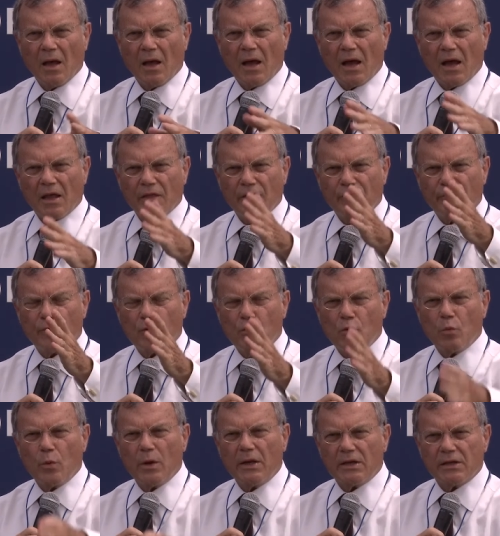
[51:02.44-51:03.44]
And the four
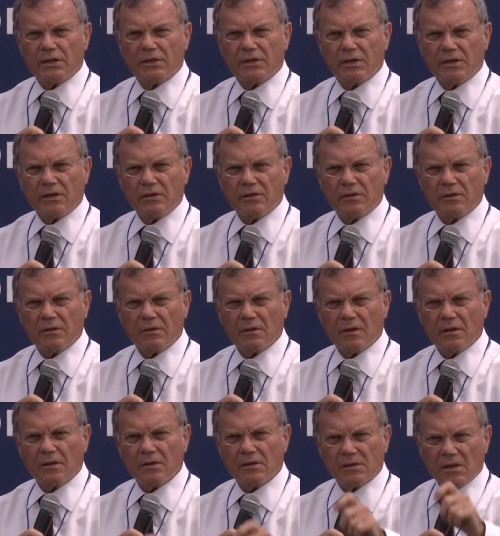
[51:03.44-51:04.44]
witnesses
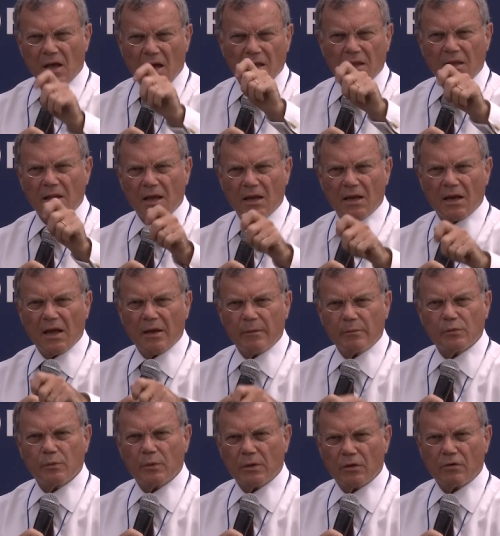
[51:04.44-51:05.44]
signed their
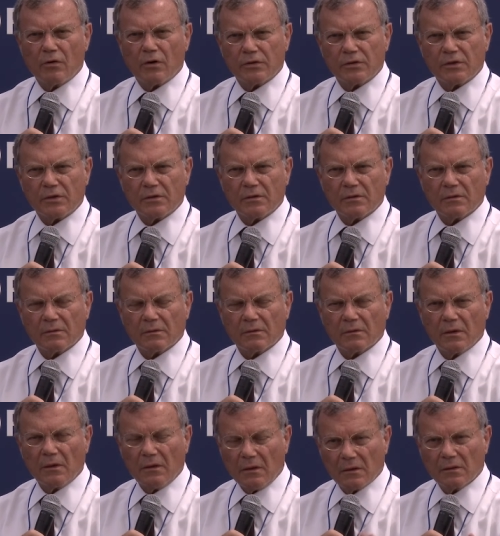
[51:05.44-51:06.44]
names with crosses.
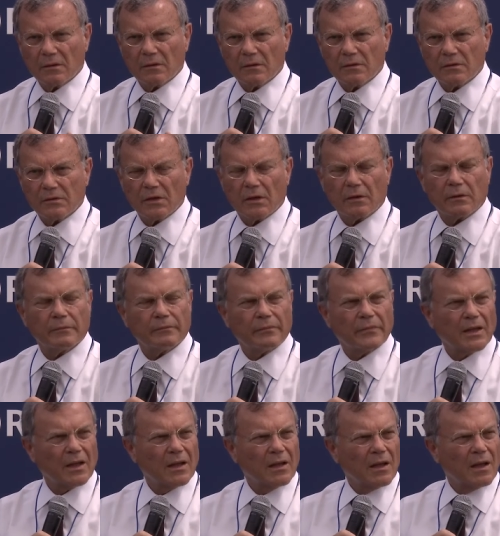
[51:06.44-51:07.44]
Huh? So,
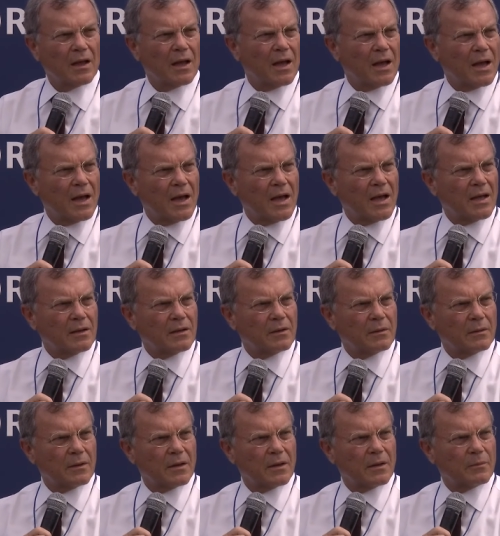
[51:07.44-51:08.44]
and
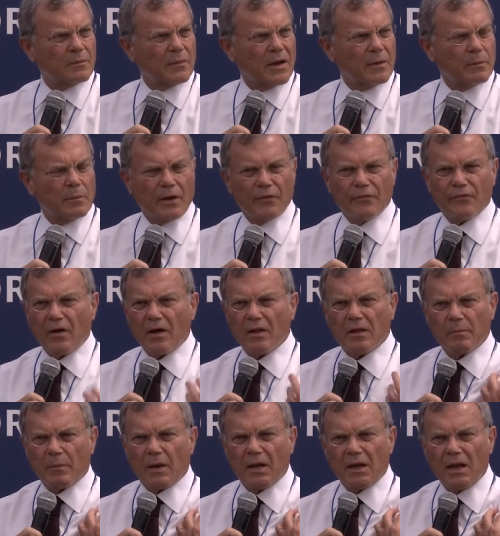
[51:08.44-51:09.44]
my father,
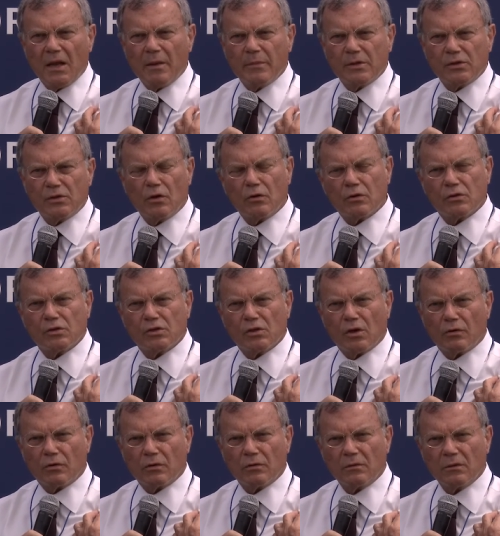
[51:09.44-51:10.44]
my name is not
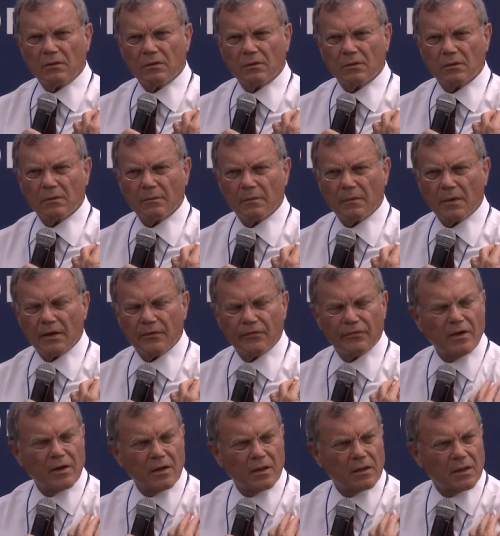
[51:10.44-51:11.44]
Sorrell. My
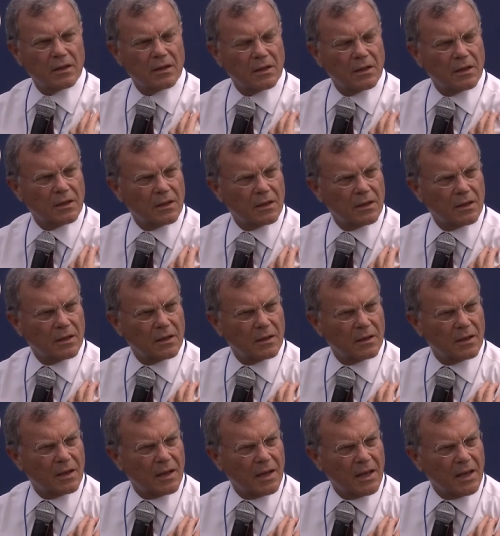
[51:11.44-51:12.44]
father
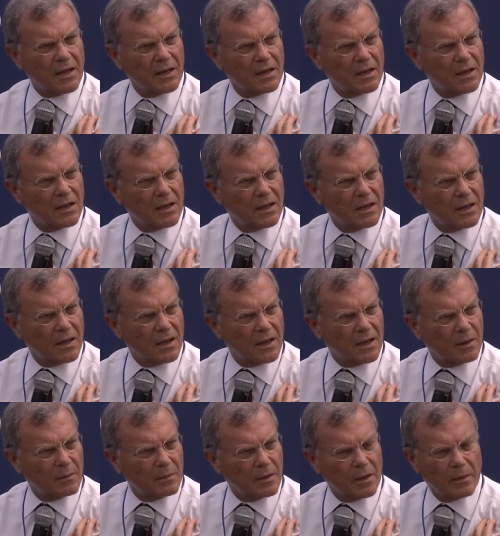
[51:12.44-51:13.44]
had
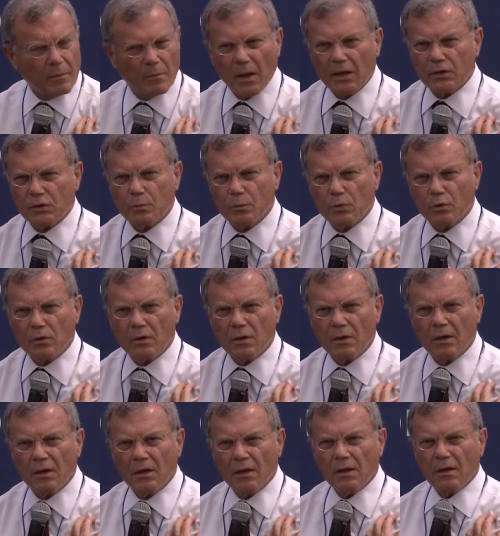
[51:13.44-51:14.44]
a much more
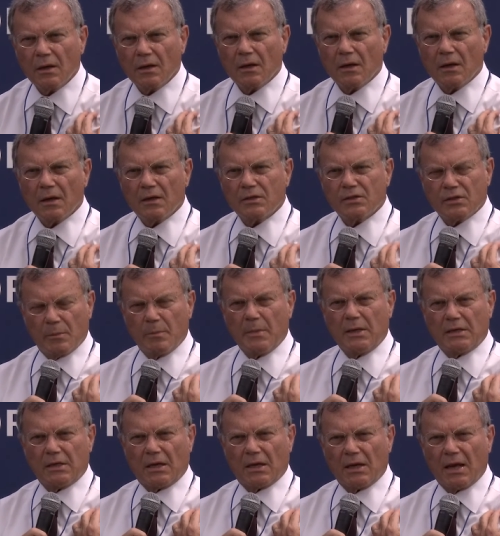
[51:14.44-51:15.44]

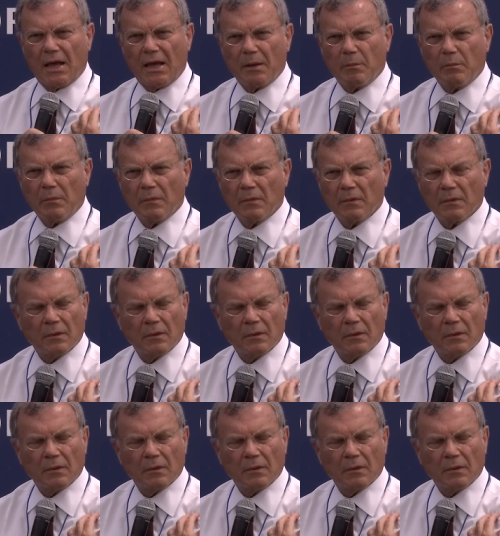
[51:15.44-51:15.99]
Semitic name.